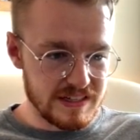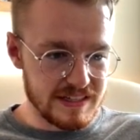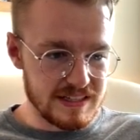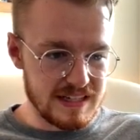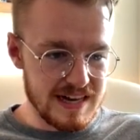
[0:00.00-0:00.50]

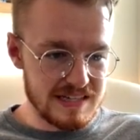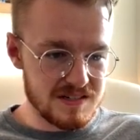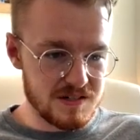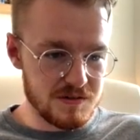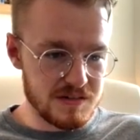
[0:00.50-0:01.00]
And
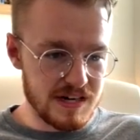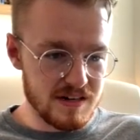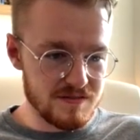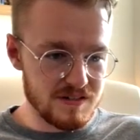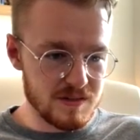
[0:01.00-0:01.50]
last 2
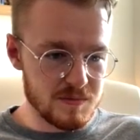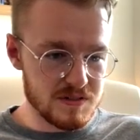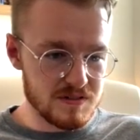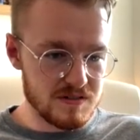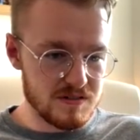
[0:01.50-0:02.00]
tire
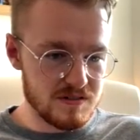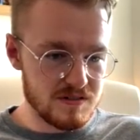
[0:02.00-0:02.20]
flips.